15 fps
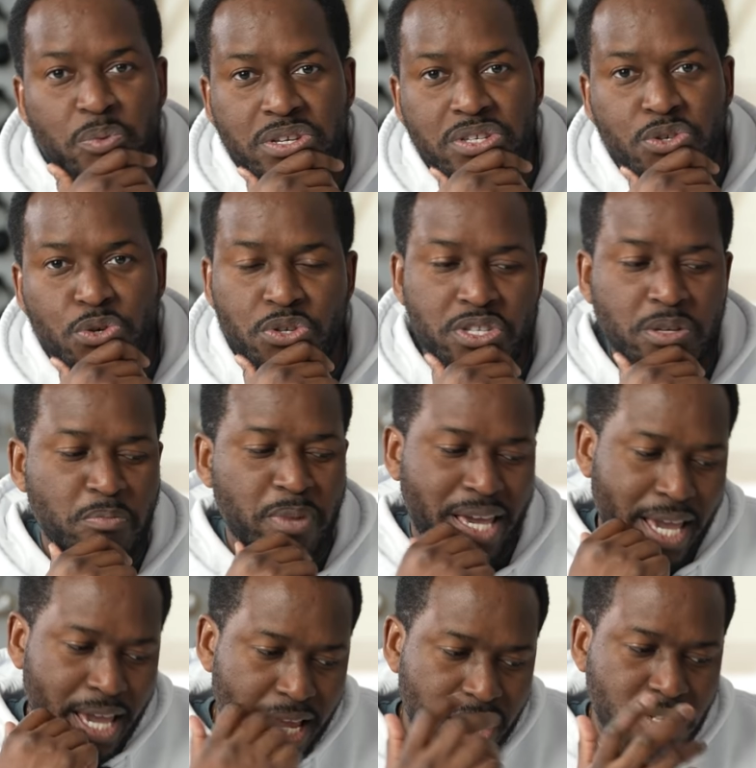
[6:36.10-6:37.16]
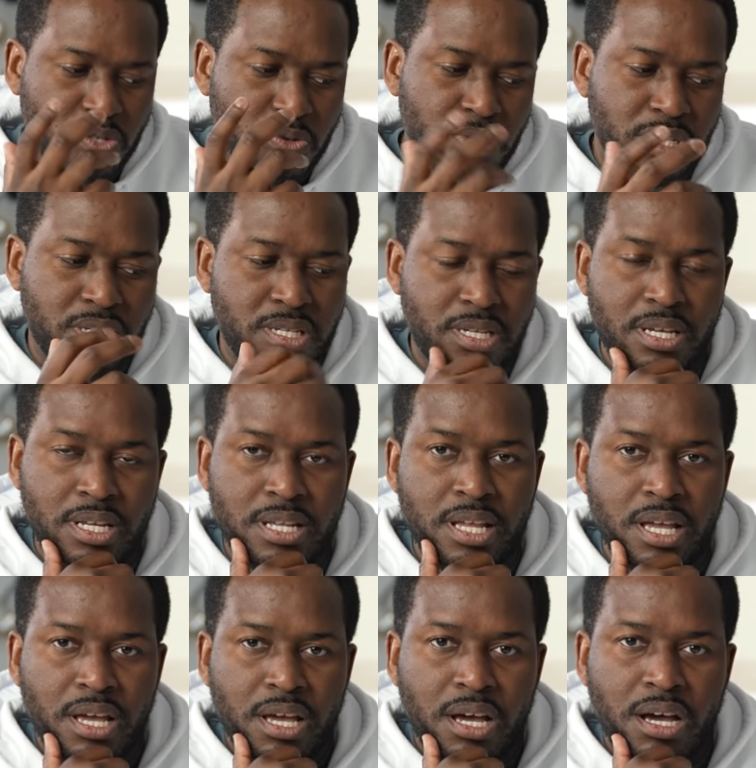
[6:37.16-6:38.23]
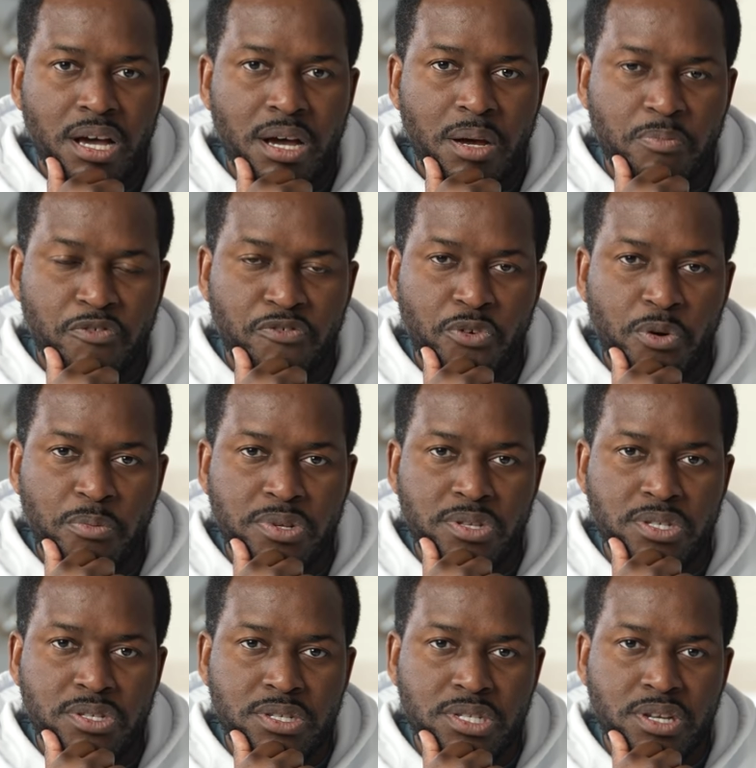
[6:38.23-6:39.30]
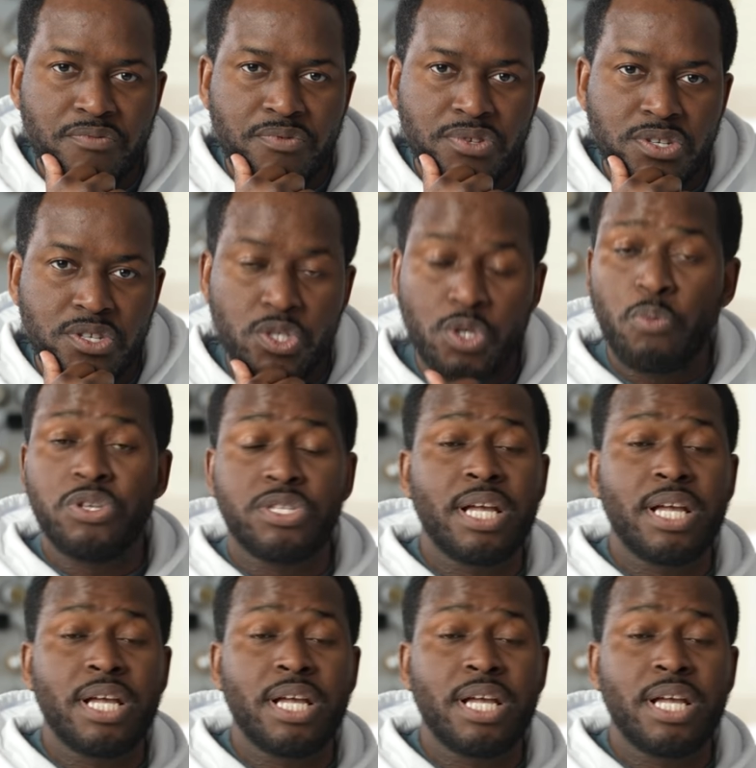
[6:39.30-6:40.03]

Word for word: we saw some interesting uh, performance differences. So we